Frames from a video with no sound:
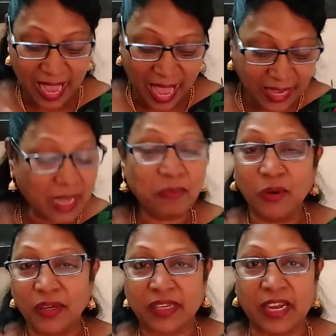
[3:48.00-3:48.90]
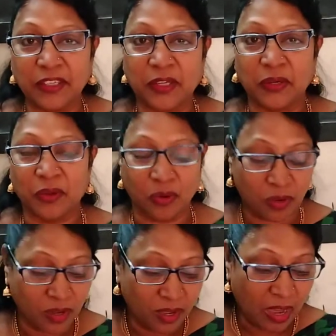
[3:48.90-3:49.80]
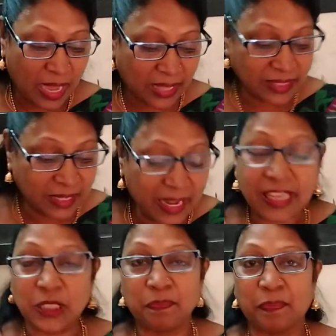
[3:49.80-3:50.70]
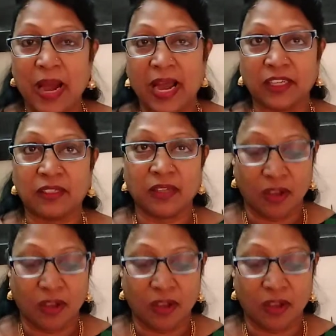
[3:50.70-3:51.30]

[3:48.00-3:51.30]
And I'm going to continue in the next part